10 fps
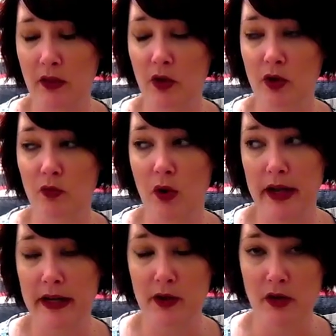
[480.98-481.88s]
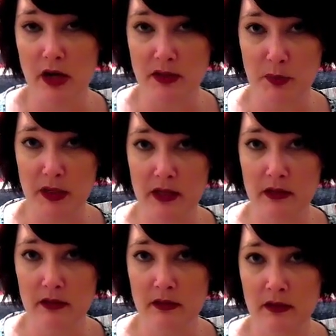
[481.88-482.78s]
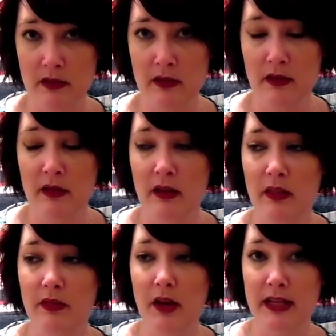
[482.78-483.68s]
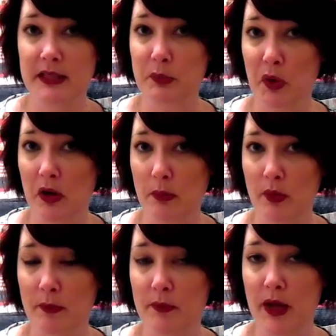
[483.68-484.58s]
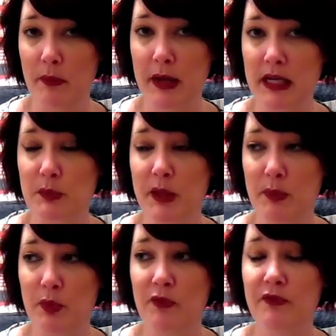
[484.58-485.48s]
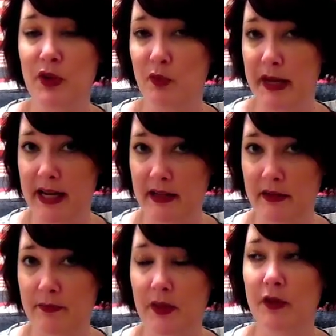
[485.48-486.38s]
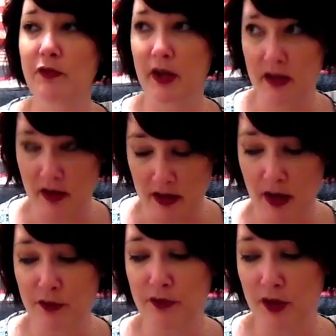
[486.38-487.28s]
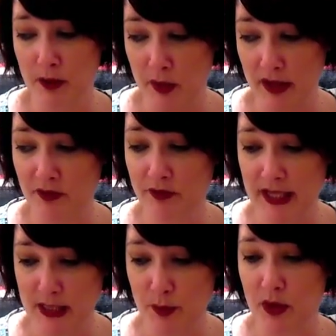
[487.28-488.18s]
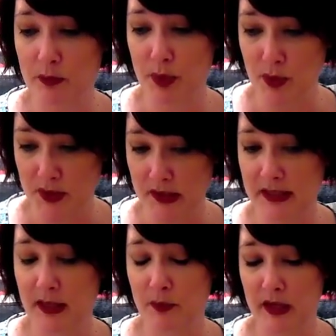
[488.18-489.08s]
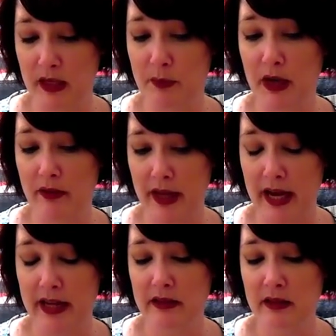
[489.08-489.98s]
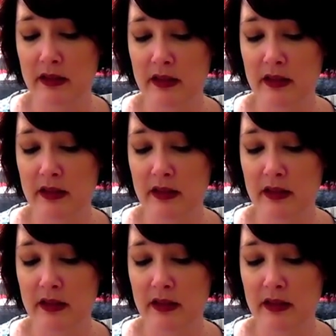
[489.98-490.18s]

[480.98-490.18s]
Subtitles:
and look right at your husband. That's a problem. That makes people feel bad. Another friend of mine on Facebook posted something about that